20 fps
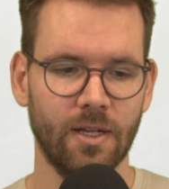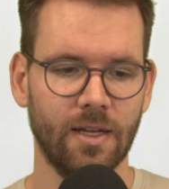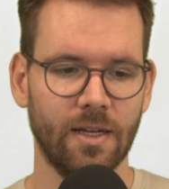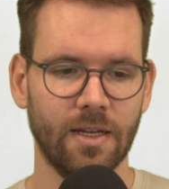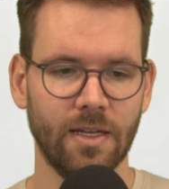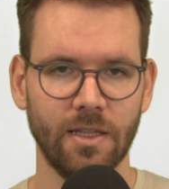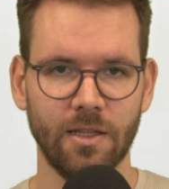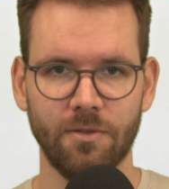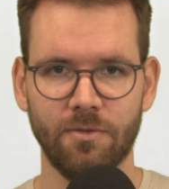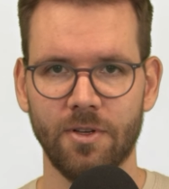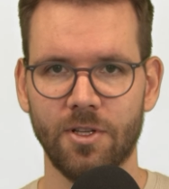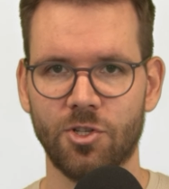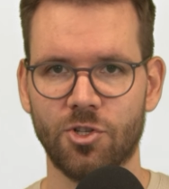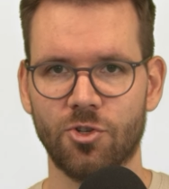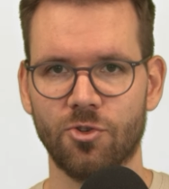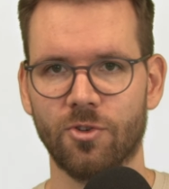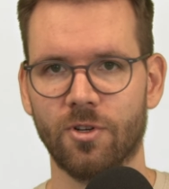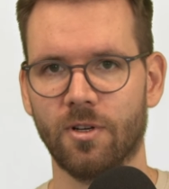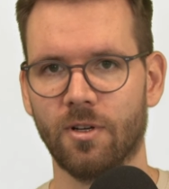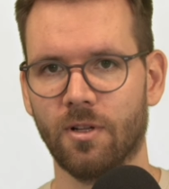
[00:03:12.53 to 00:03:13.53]

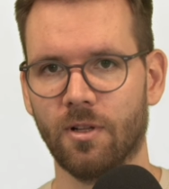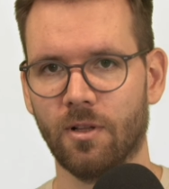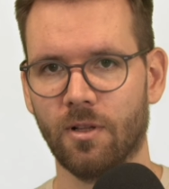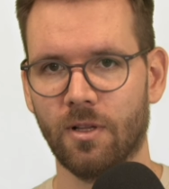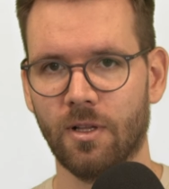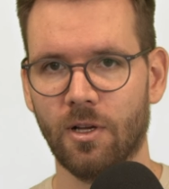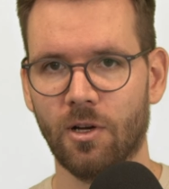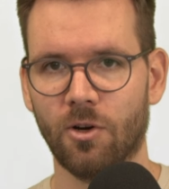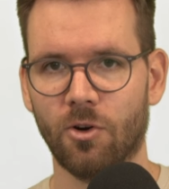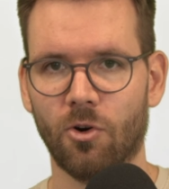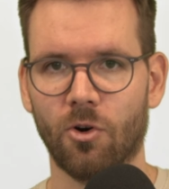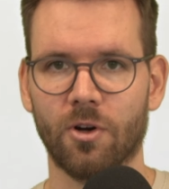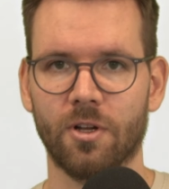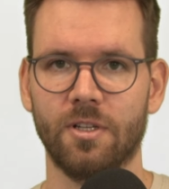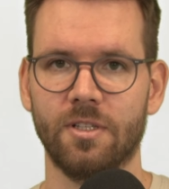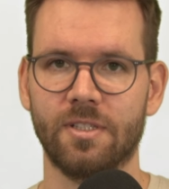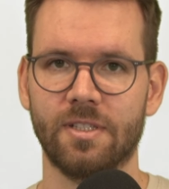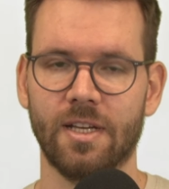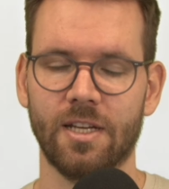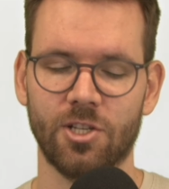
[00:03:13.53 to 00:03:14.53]
individual
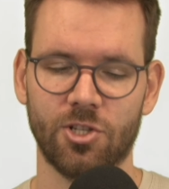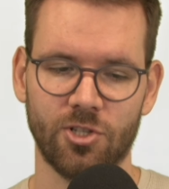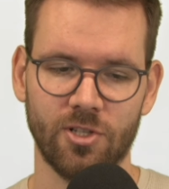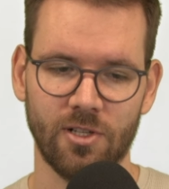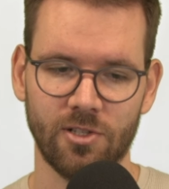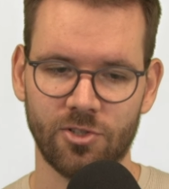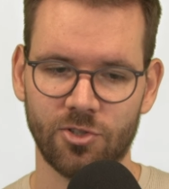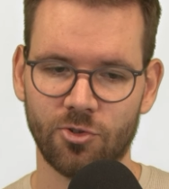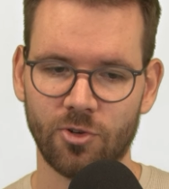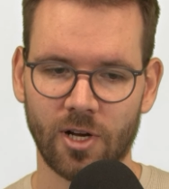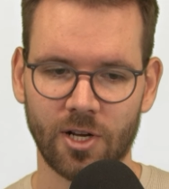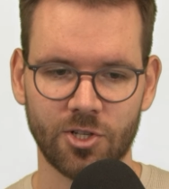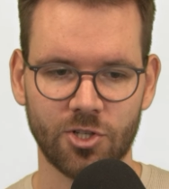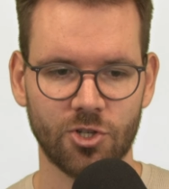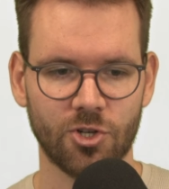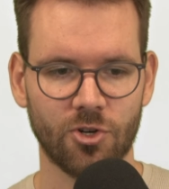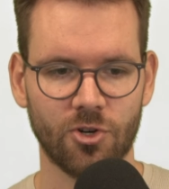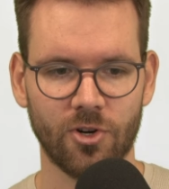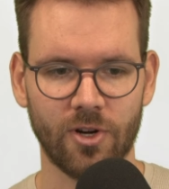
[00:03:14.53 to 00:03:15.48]
organizational structure